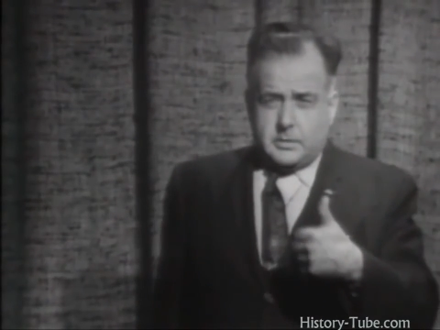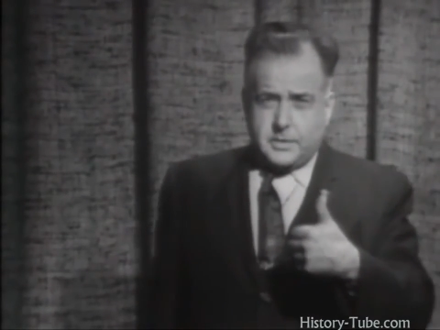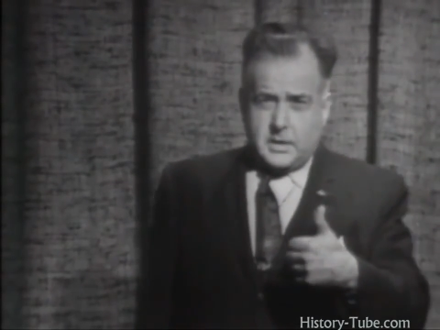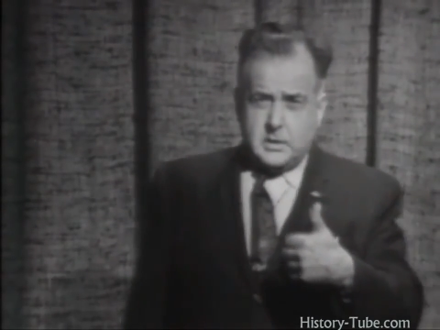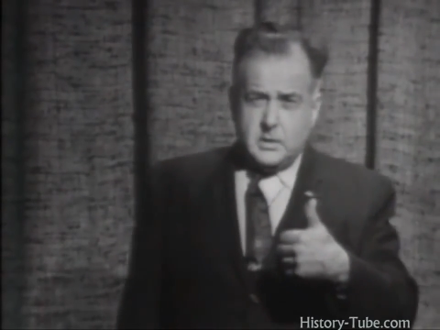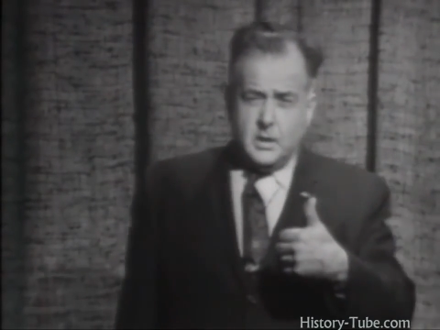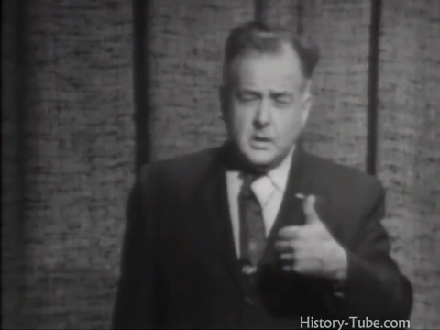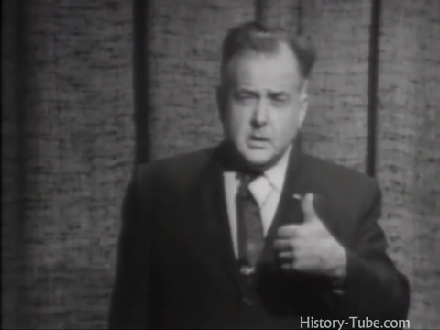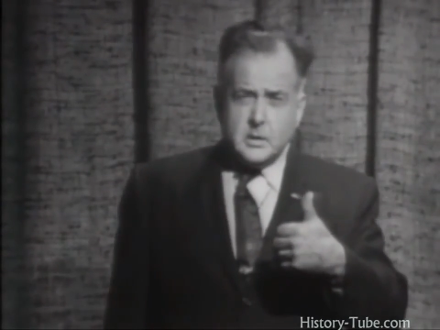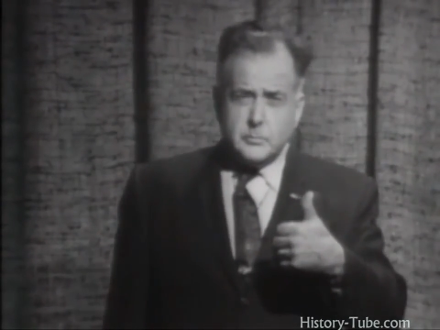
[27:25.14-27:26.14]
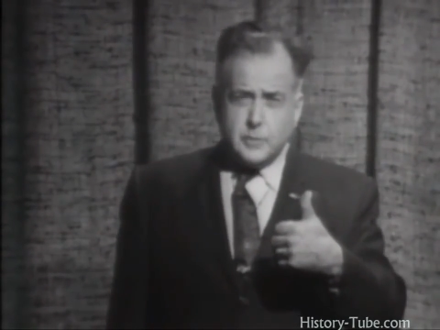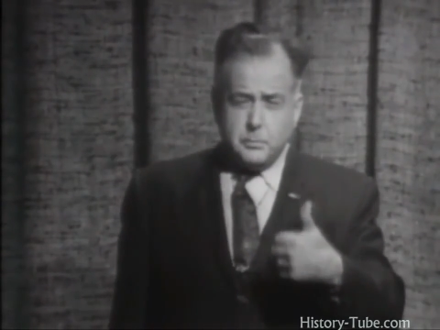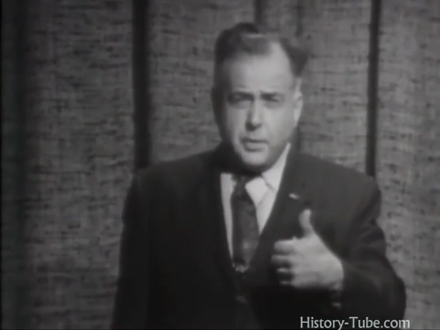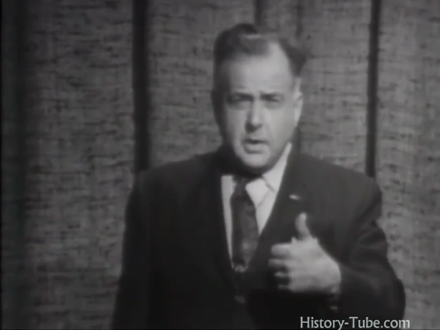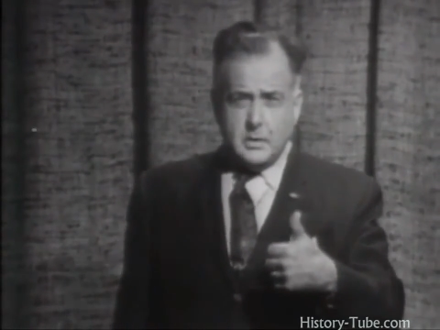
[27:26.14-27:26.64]
they
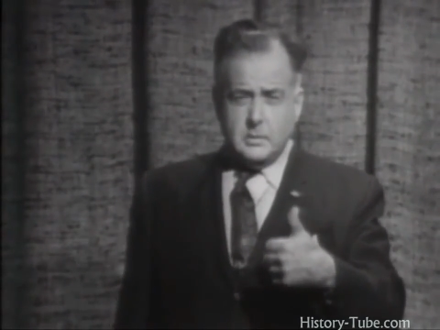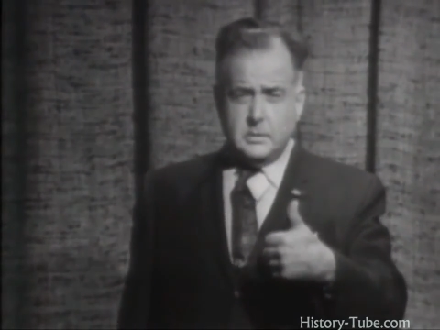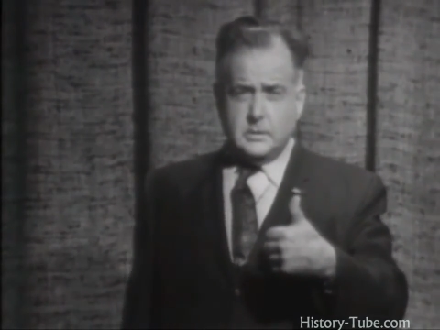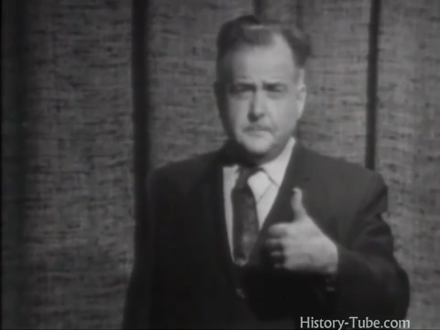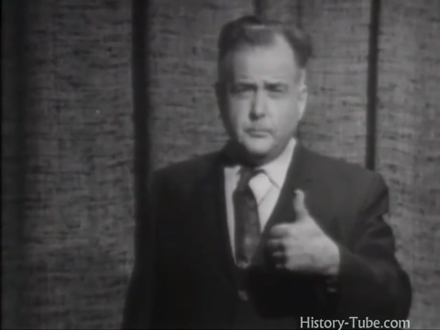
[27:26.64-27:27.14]
prepared